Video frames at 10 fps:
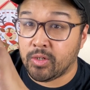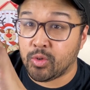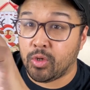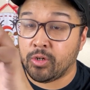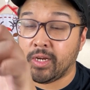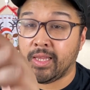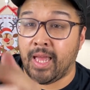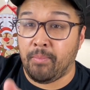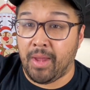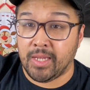controller, and
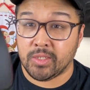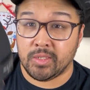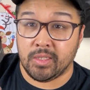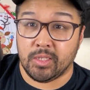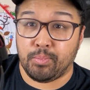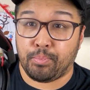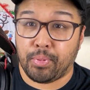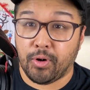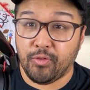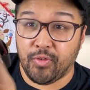that matches this
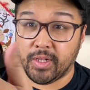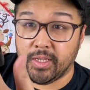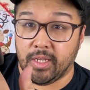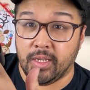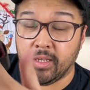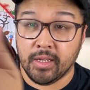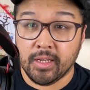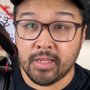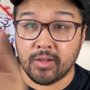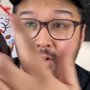perfectly.
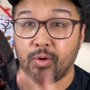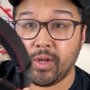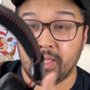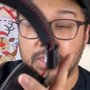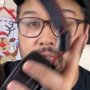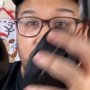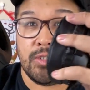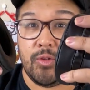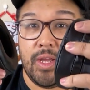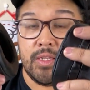Crazy, it's
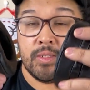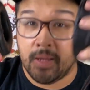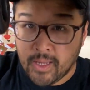so nice.